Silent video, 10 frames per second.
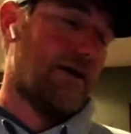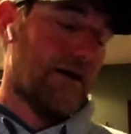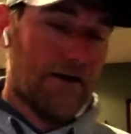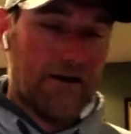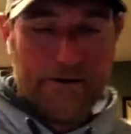
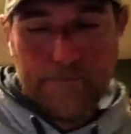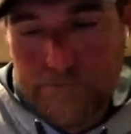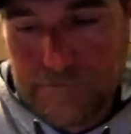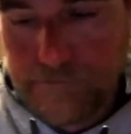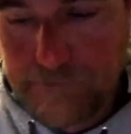Um,
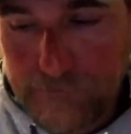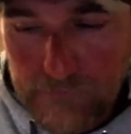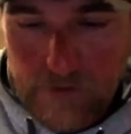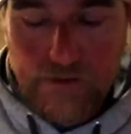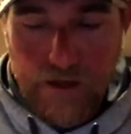
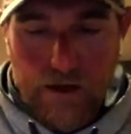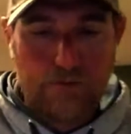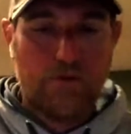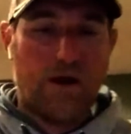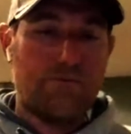yeah,
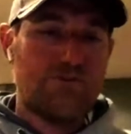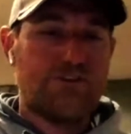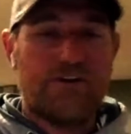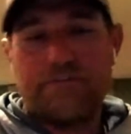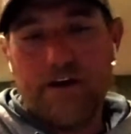I'm using a
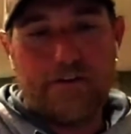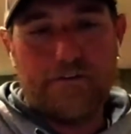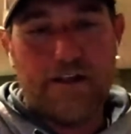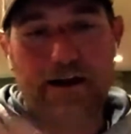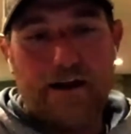fighter
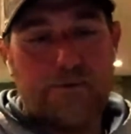fly.